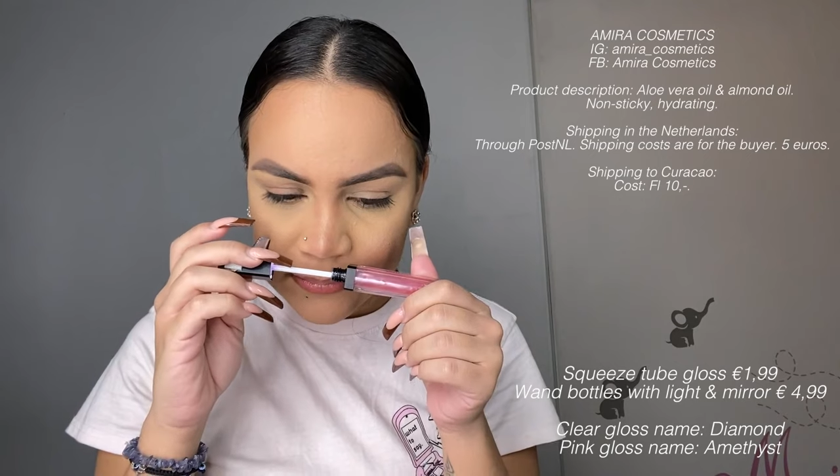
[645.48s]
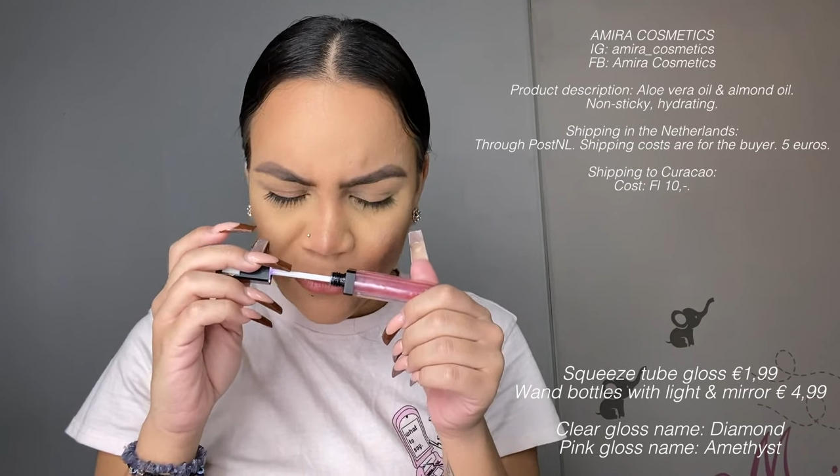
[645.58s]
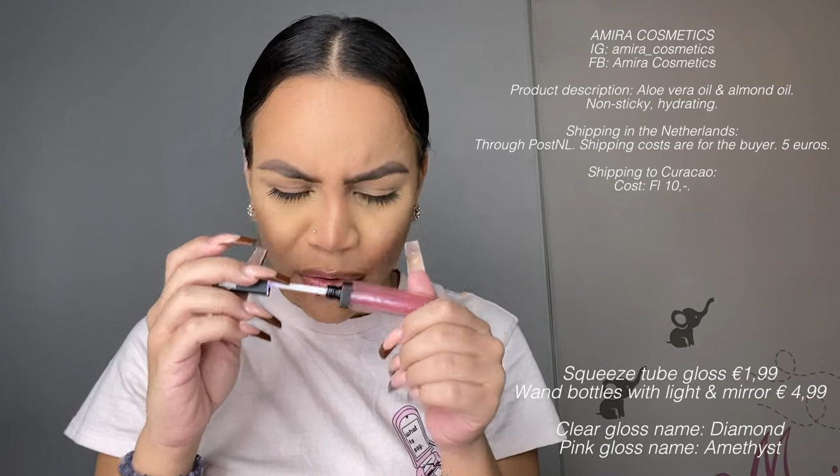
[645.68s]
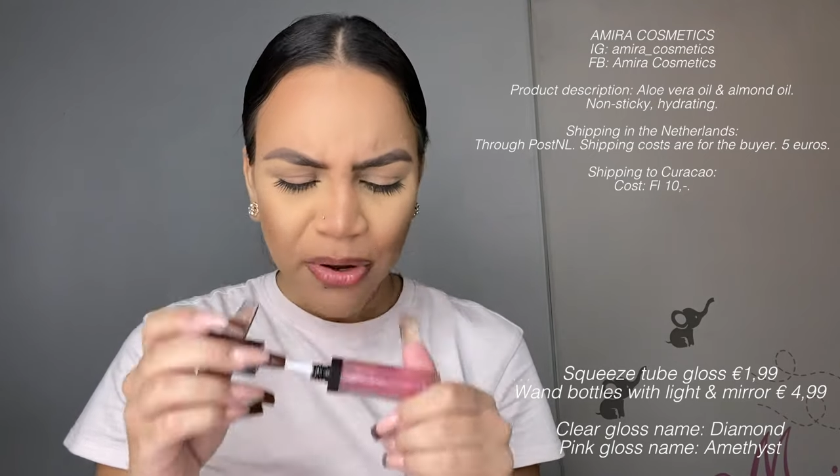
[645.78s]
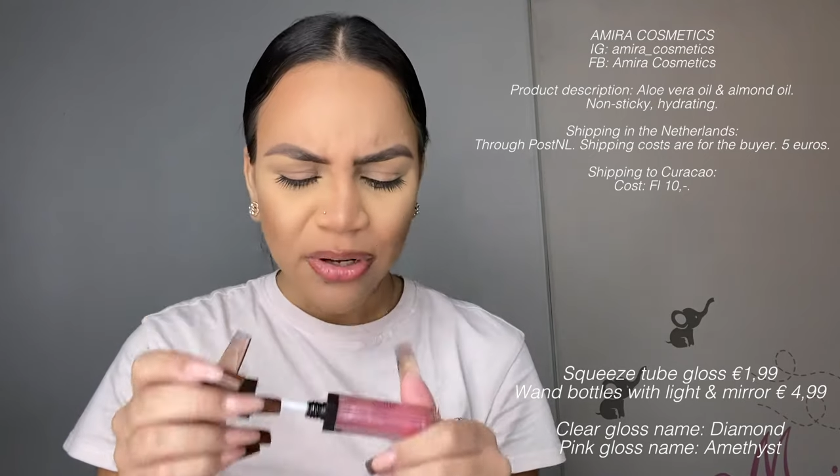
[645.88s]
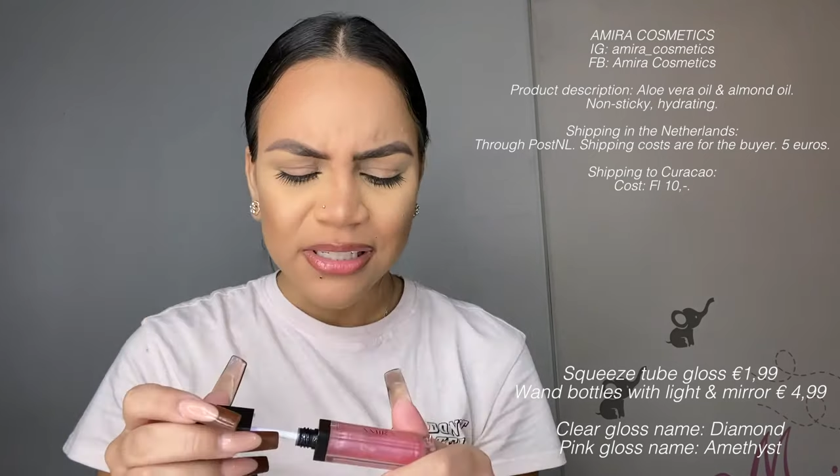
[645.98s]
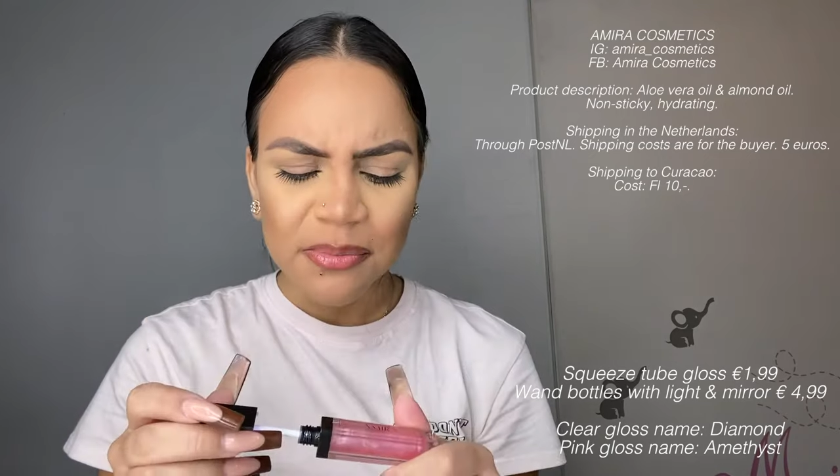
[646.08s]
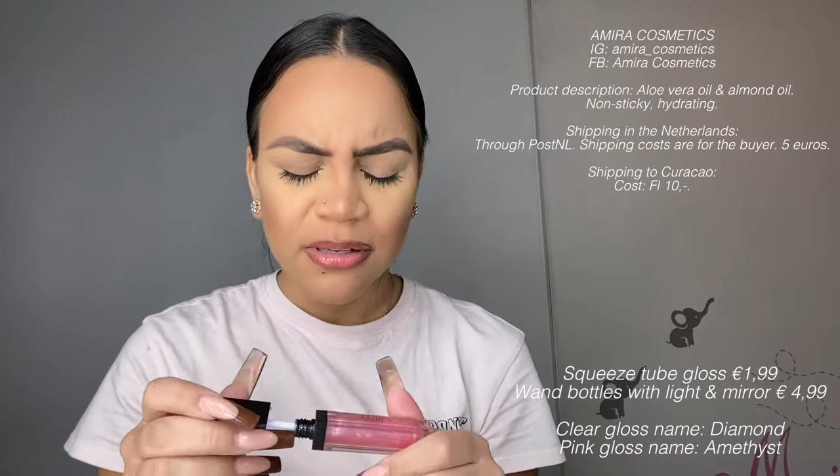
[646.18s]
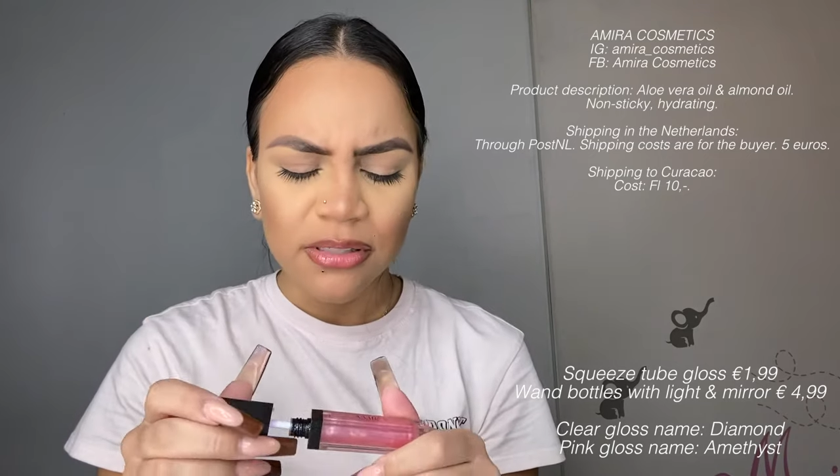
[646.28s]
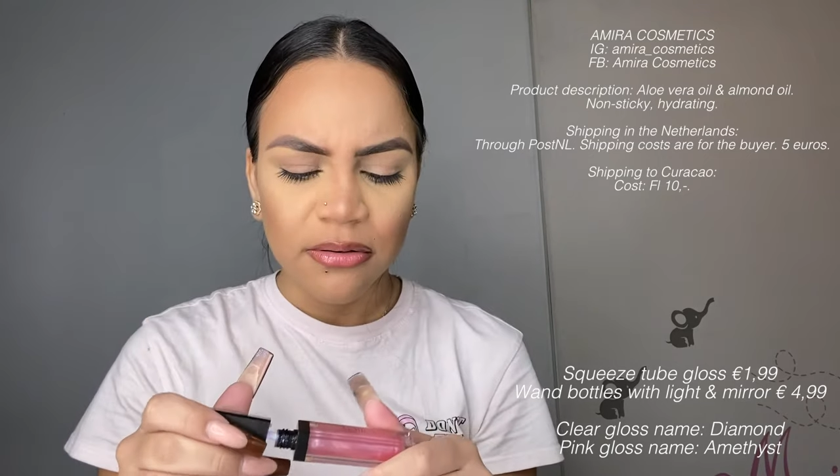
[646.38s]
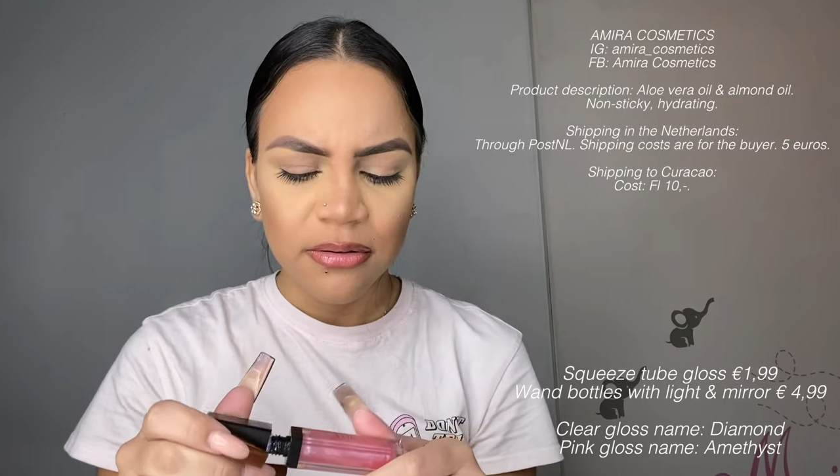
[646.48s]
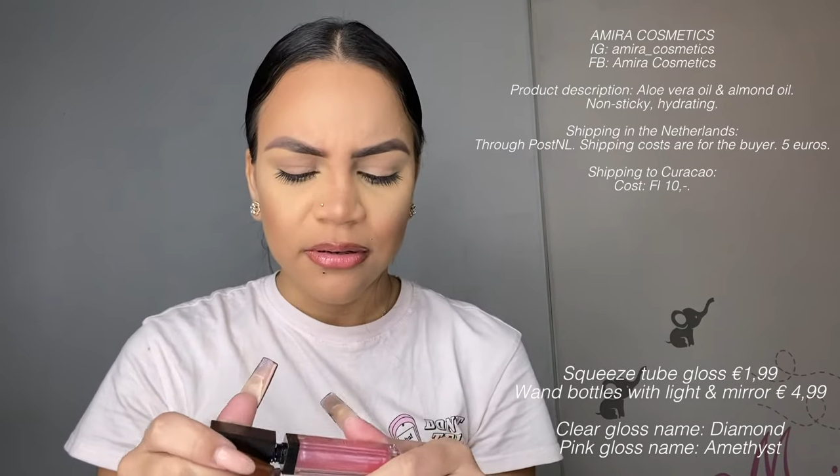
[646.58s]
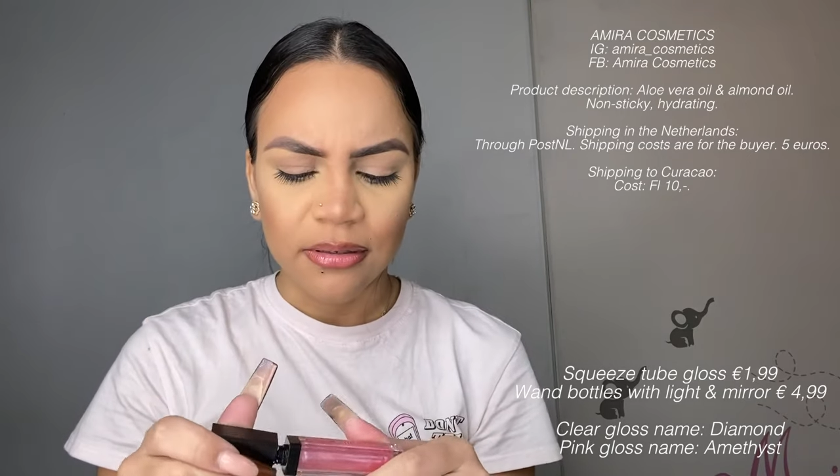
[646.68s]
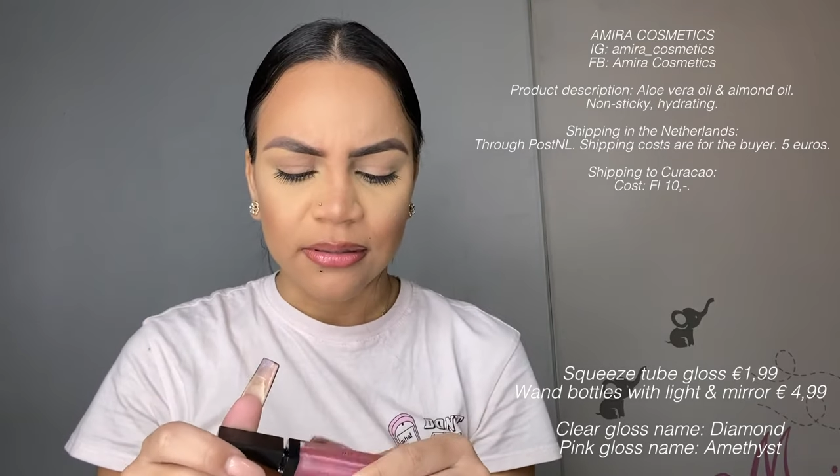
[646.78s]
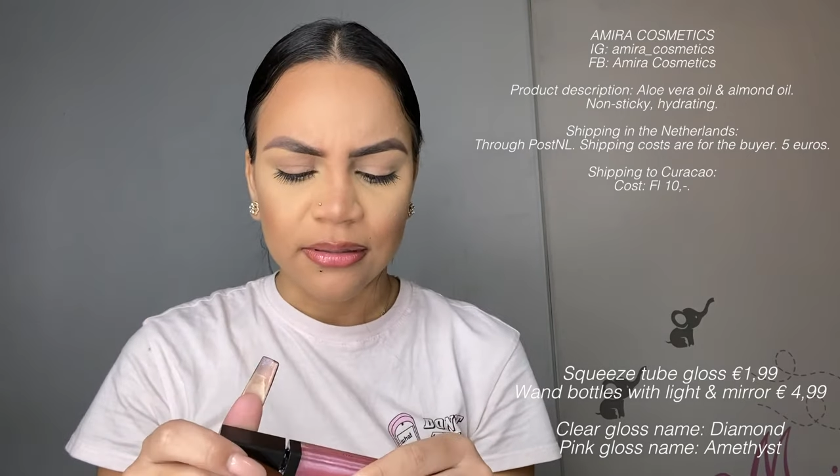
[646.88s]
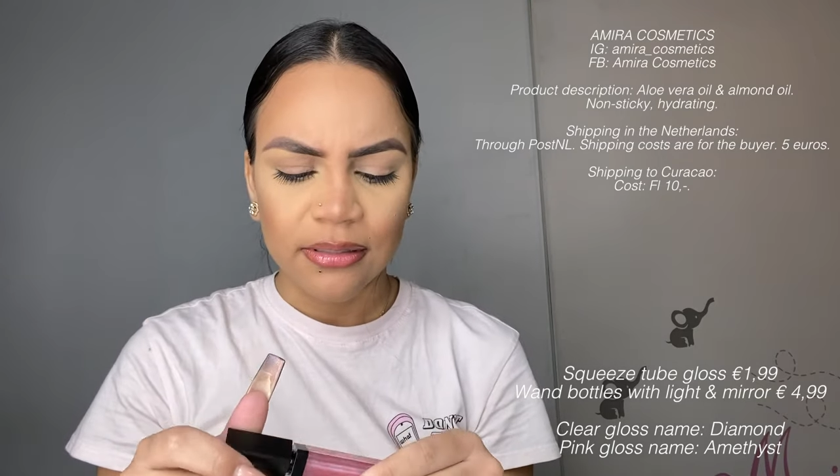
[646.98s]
oh my god, this smells so good